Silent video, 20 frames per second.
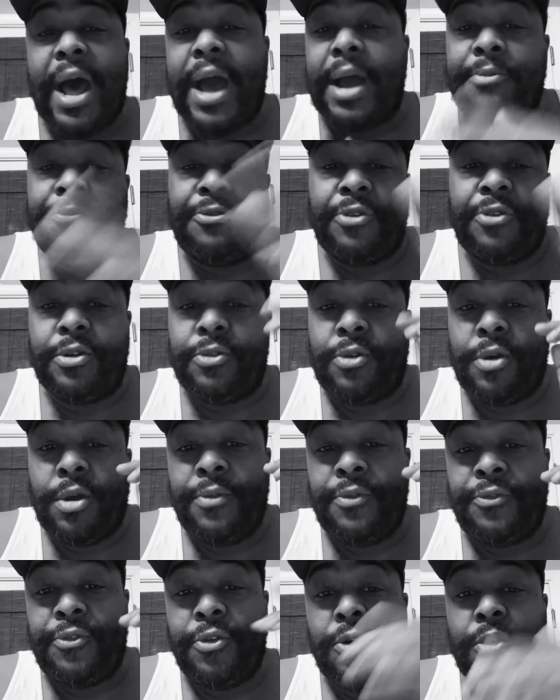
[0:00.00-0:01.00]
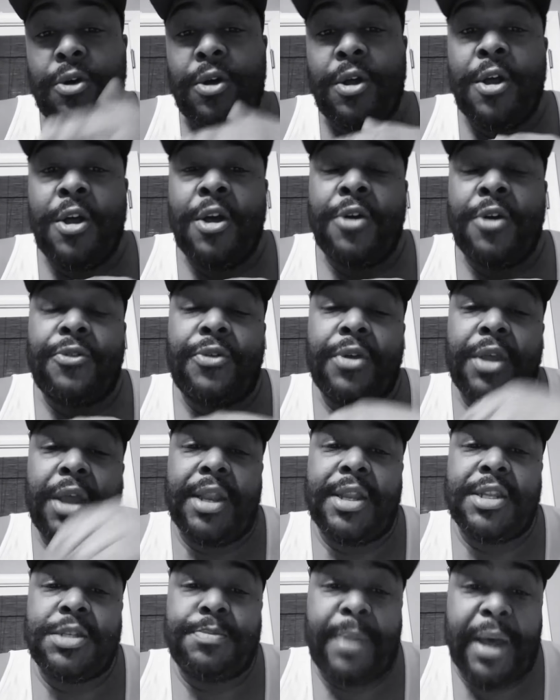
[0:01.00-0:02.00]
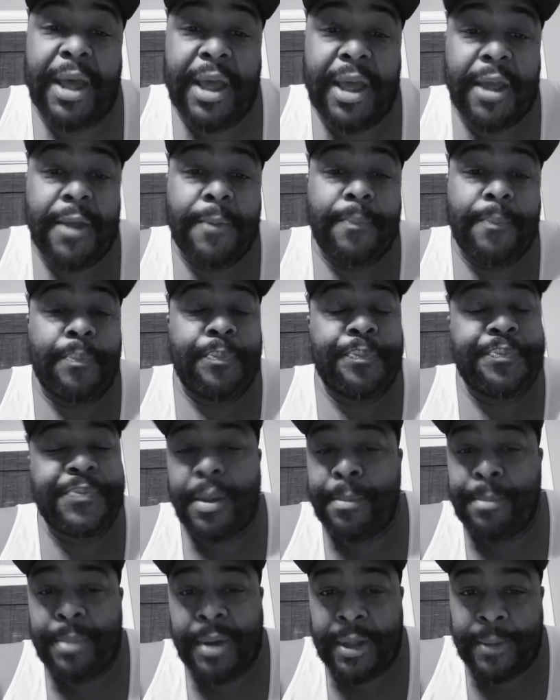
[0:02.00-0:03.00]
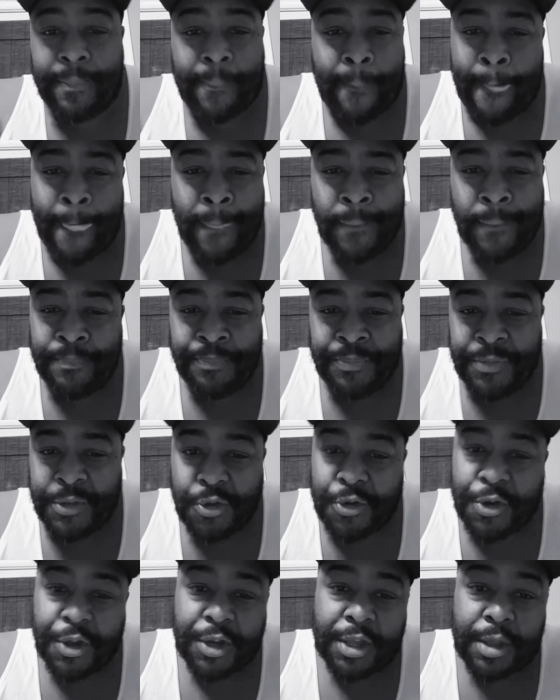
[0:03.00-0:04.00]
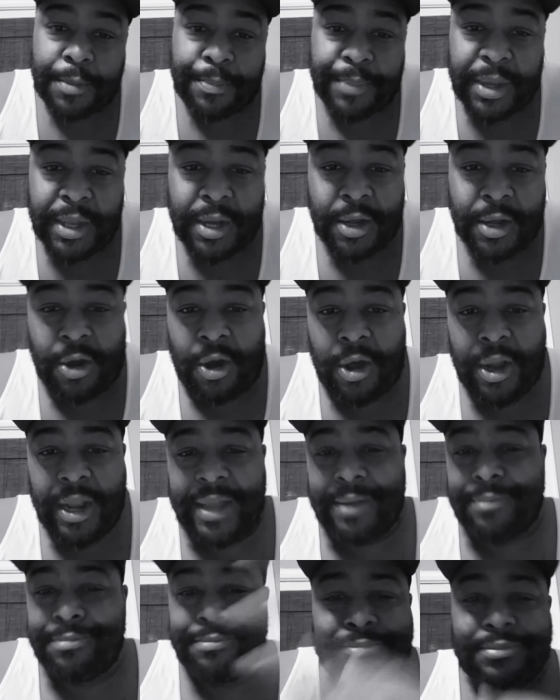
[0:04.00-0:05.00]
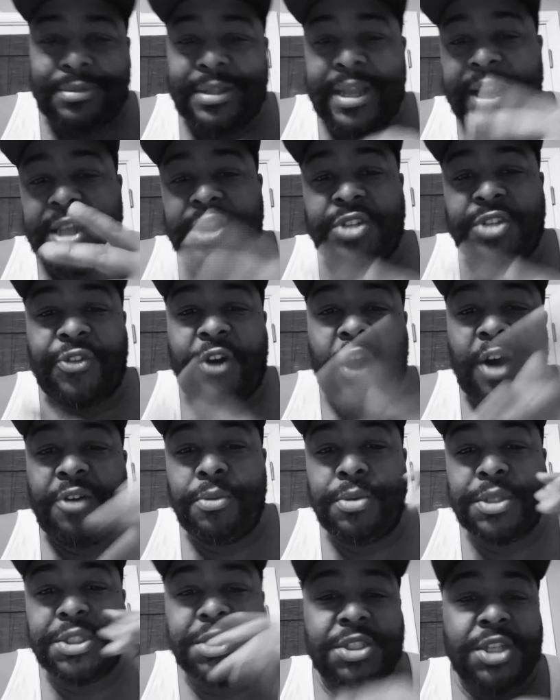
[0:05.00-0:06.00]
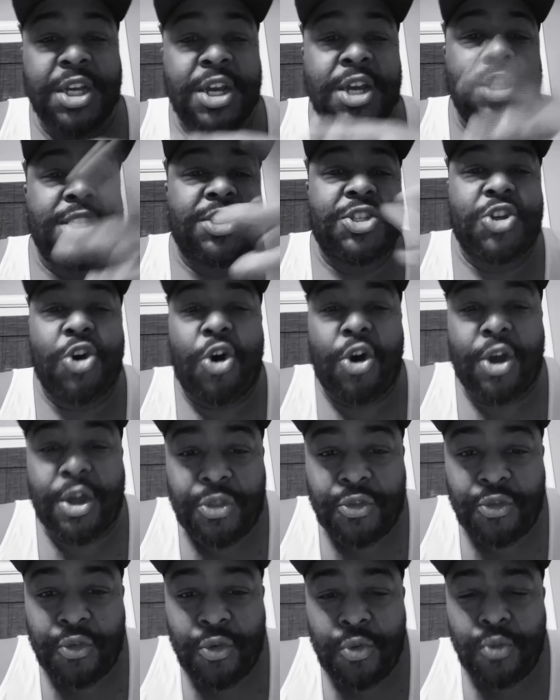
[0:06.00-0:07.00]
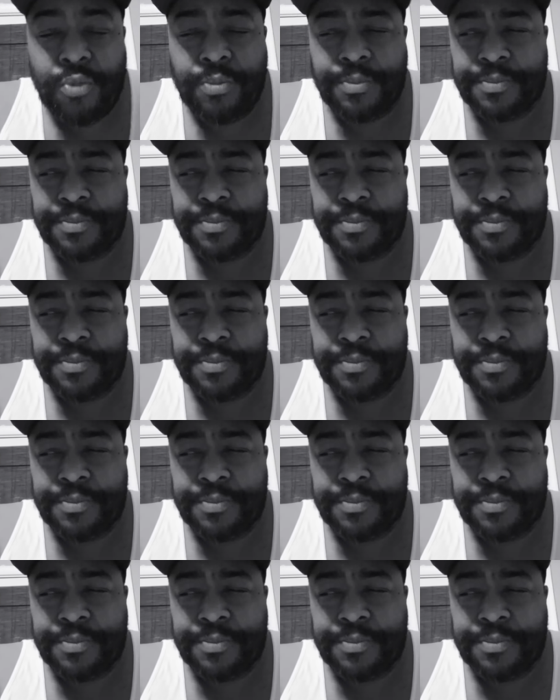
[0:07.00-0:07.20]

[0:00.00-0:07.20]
him for getting his bag, but you couldn't compete. And all that his father was talking through,